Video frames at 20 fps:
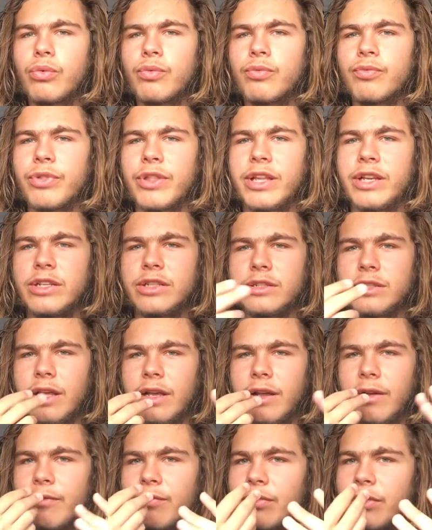and then just like
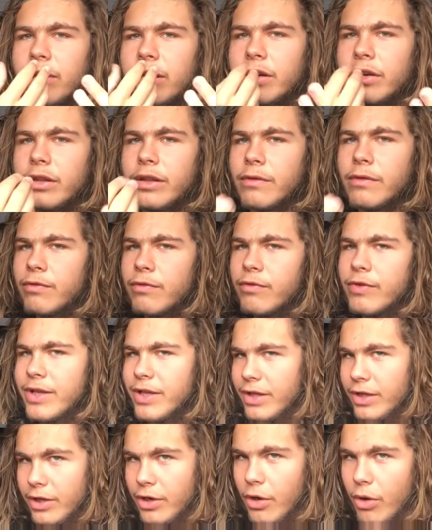literally
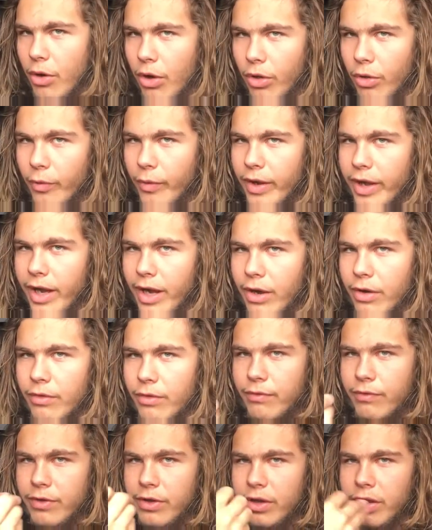feel it go all the way out,
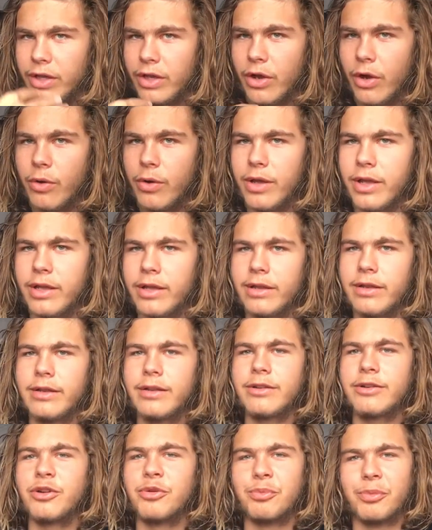feel it go in
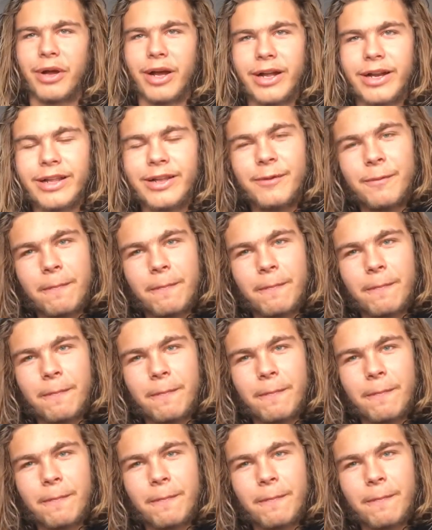your body,